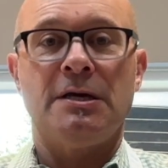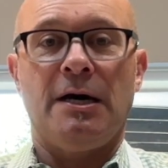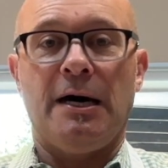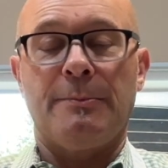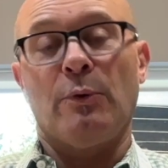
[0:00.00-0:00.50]

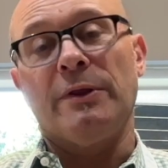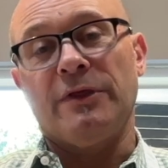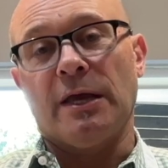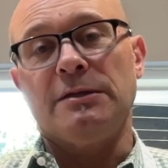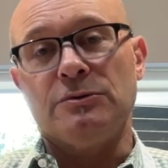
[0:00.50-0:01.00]
The one
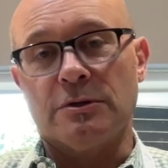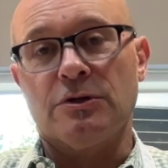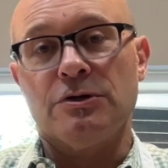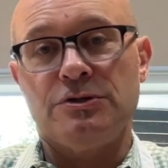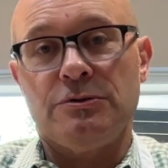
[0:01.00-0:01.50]
thing I do
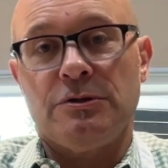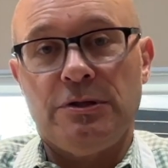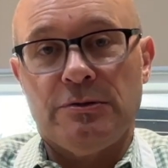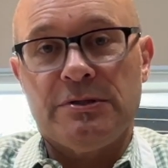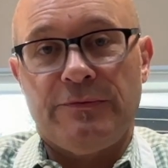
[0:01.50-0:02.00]
encourage you to
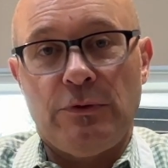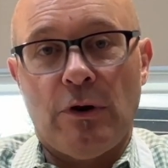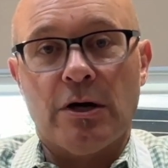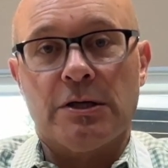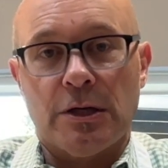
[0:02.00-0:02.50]
do is if you
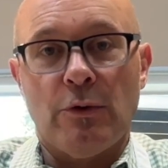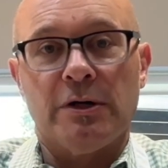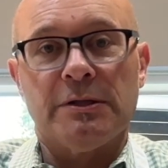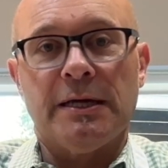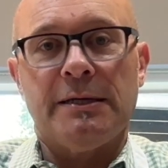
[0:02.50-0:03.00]
are going to go
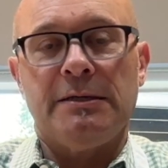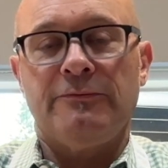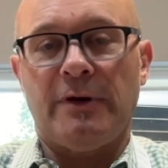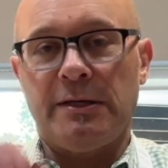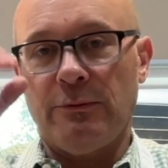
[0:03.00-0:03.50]
online and
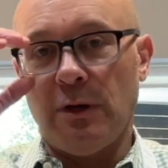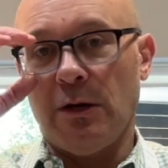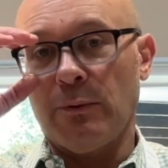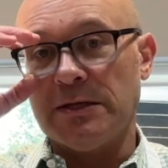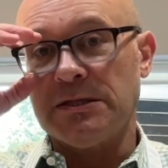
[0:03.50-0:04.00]
find a
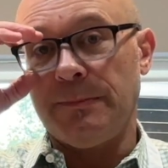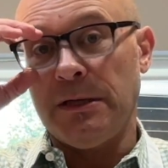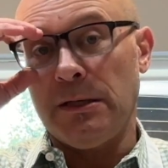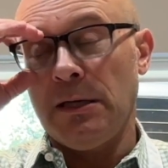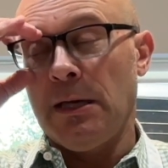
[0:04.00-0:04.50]

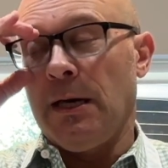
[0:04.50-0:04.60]
recipe,